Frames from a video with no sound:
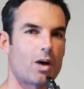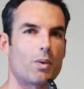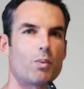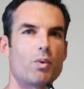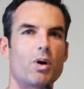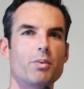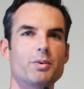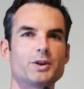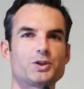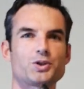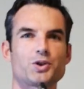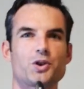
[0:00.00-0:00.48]

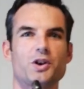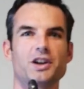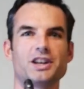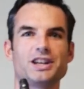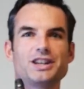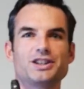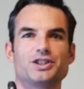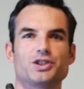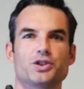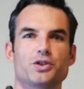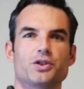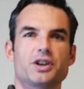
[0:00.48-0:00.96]
What we're trying
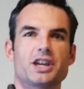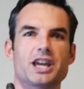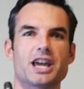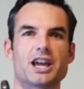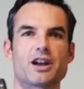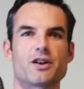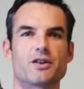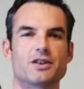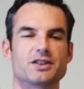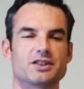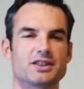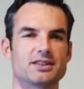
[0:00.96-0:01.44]
to do
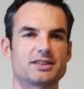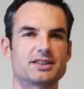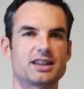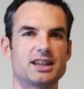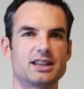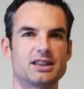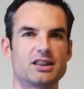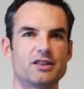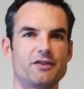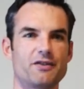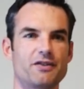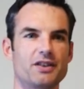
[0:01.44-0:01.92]
here is just
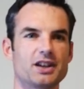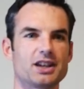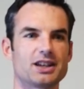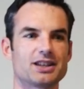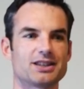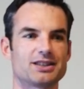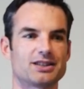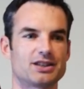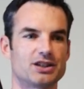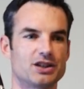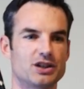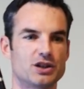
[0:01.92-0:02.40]
get the
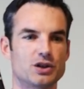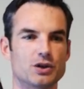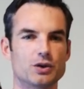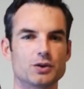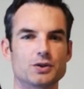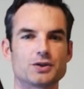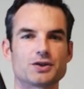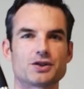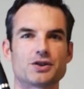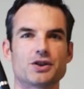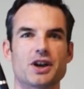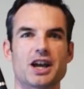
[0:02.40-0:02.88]
fingers
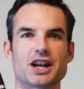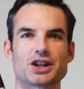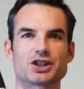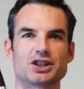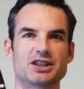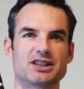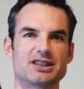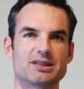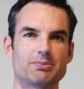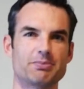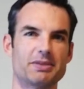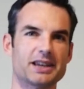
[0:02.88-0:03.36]
used to
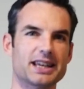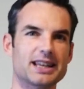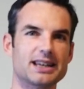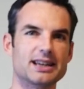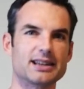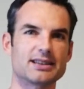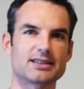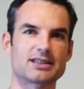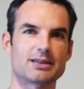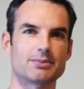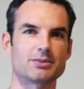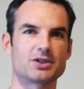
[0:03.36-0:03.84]
actually
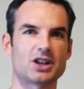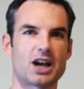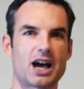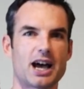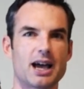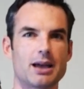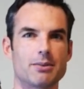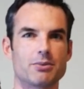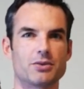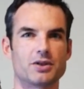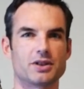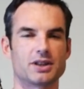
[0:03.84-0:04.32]
spending some
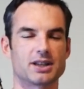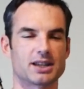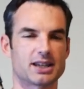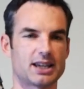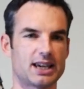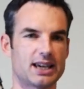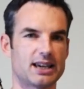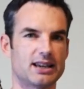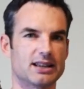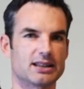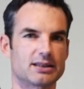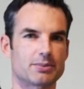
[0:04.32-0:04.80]
time on the
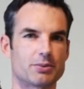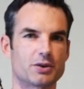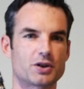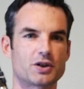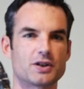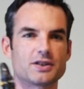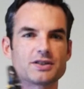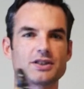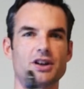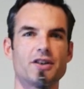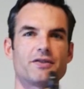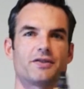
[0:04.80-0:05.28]
keys,
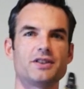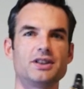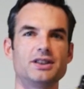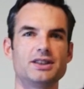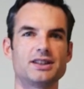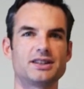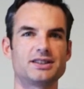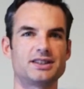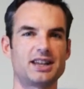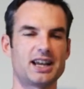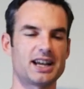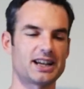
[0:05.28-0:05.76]
because often
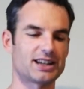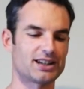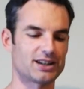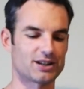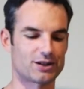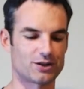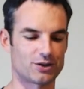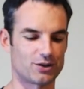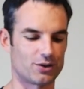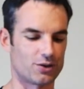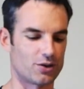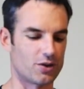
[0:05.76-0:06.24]
the
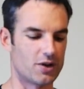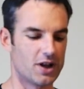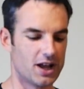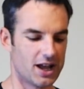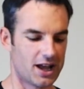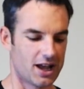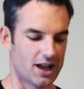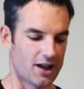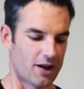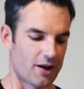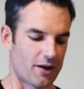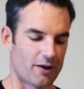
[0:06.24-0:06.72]
technical
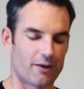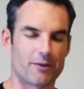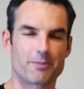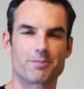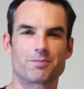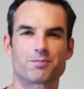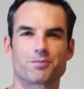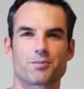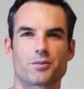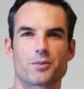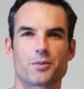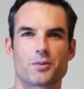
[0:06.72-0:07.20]

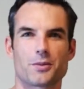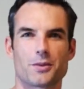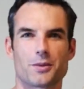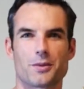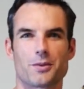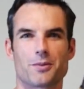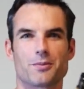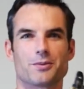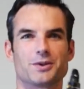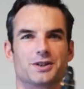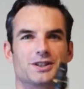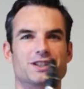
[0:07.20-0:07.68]

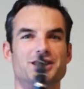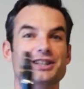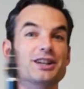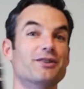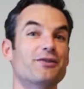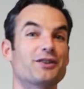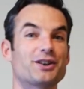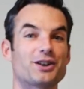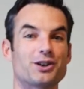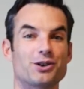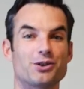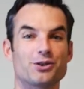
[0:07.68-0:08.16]

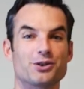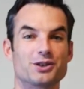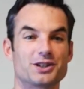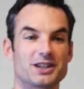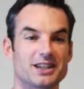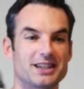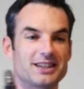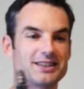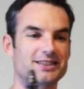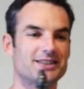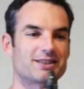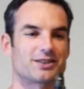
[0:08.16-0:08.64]

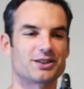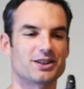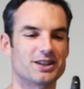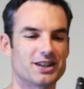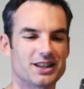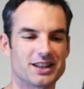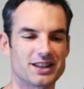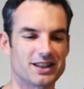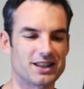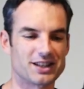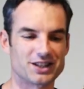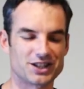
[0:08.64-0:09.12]
difficulties
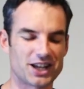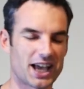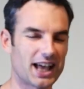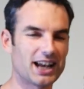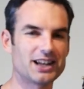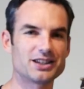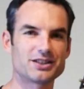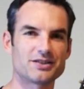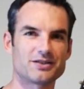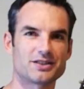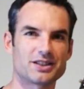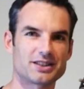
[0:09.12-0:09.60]
and the
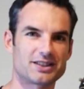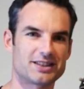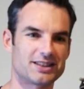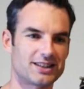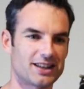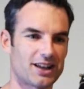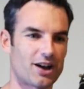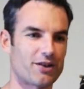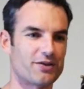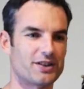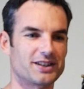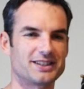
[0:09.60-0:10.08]
challenge of
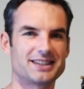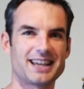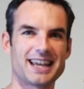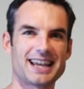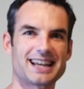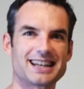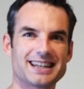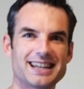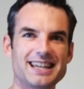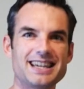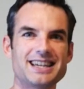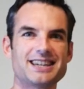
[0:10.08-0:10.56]
the
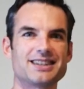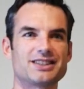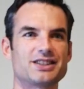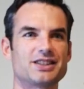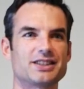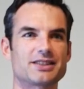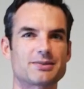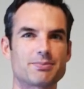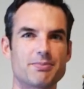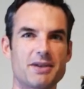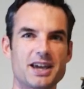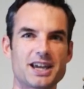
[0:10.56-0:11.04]
technique is
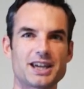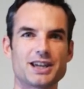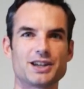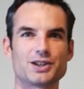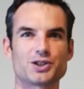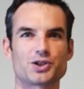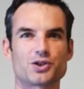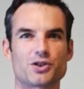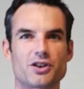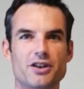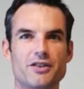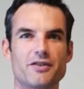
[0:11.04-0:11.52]
just making
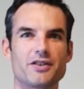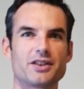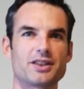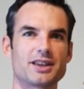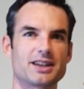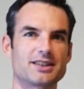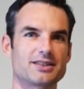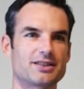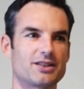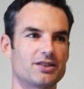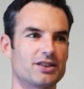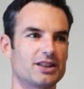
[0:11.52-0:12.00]
sure
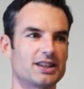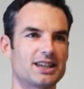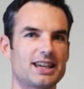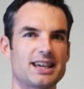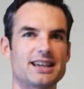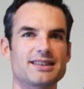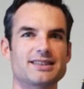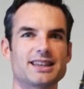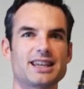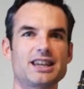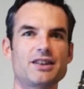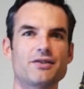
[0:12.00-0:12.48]
everything's on the
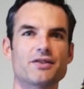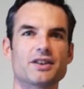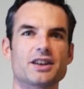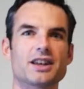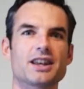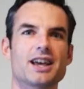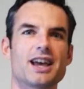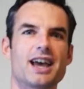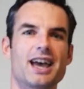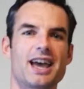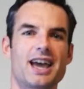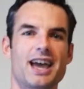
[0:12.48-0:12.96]
keys
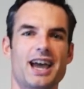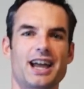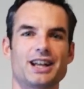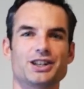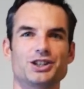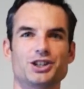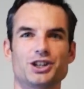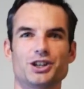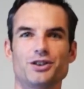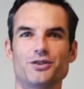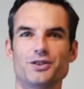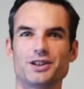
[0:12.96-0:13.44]
even, and
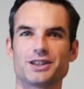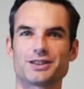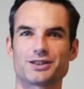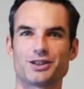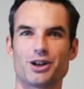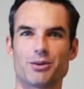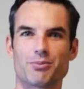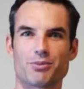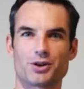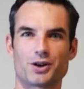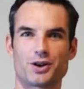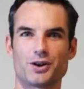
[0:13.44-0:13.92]
generally it's
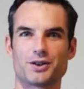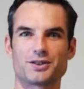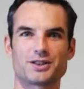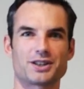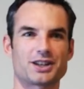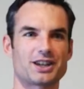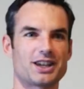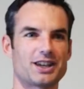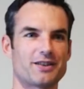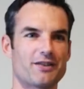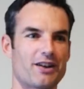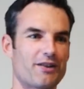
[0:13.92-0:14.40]
not because
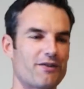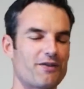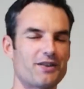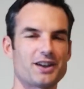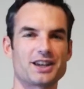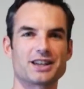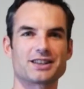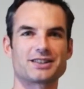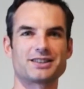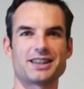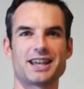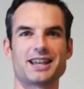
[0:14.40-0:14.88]
a
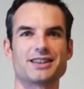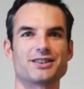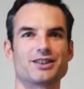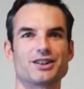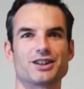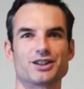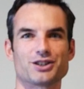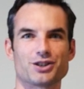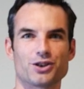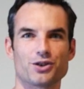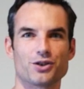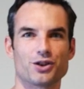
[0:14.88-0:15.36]
finger stays on
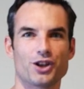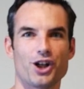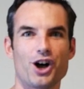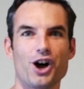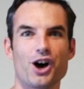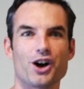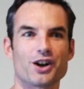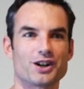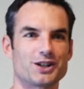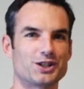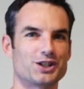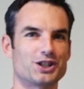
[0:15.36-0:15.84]
it too
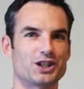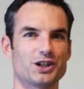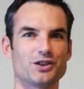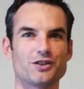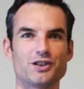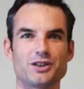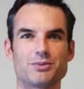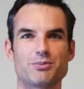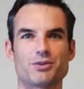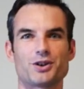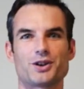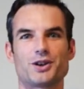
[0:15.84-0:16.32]
long, it's
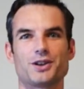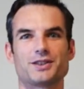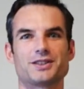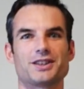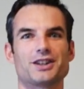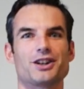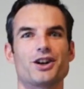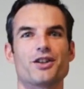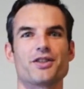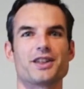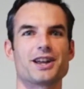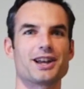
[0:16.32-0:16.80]
generally because
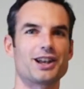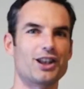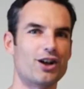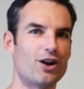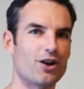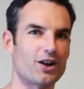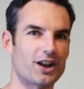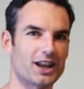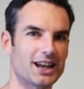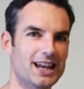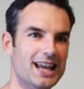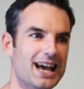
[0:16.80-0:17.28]
they're not there
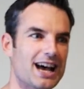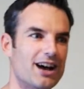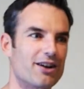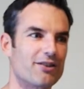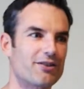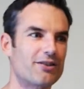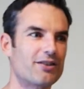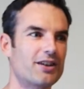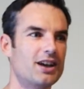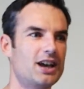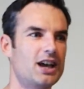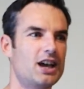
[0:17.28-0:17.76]
long
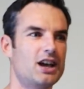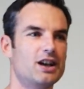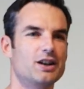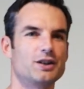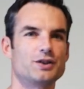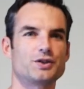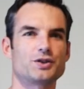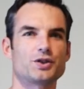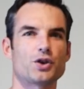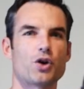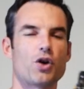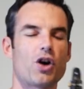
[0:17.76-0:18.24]
enough.
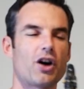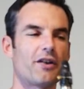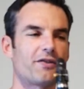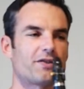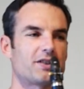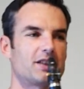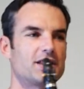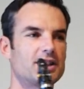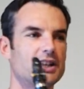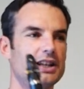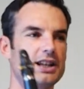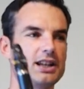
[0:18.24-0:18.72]
So
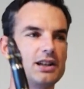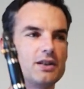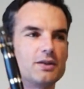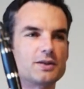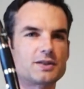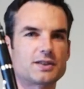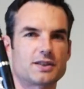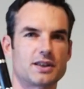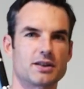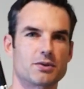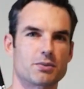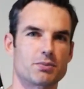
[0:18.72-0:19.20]
often
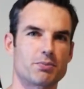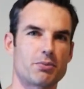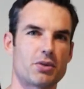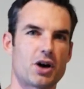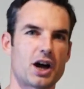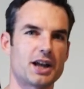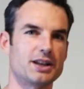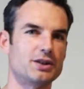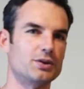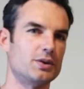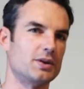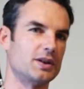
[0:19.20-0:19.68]

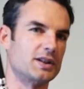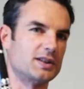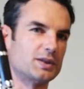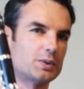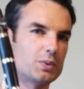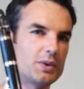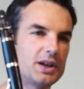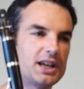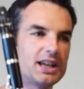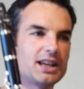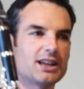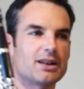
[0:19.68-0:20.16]
by doing a
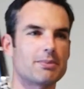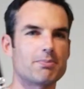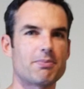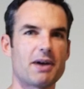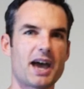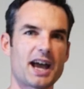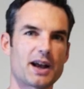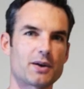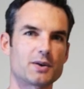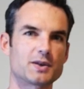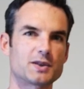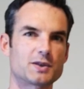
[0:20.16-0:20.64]
swing and a
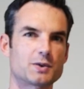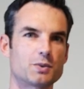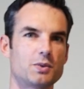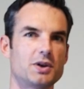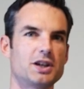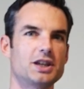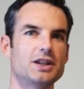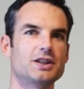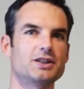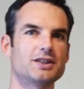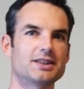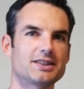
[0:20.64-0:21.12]
backward
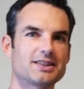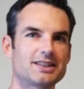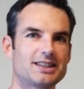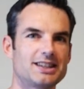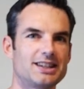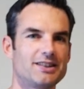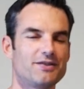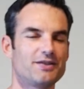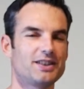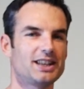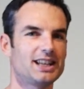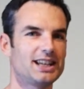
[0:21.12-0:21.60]
swing, you're just
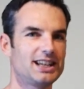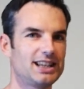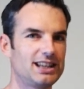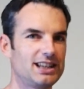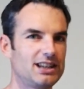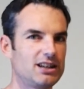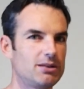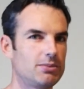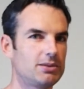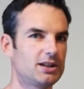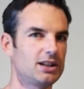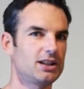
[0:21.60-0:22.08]
giving a
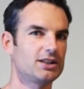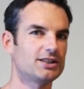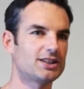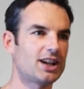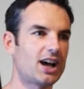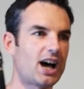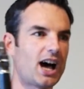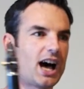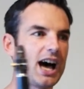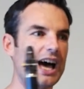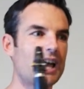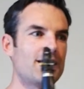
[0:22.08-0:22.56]
little bit of
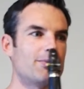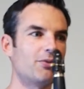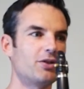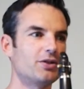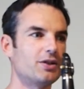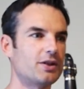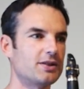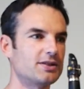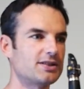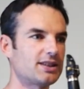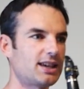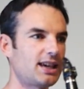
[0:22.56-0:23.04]
time on
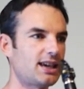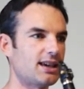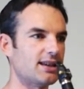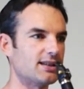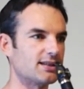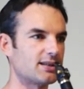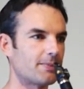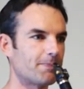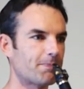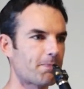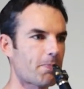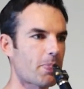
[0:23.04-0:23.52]
those
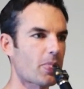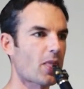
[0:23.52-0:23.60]
keys.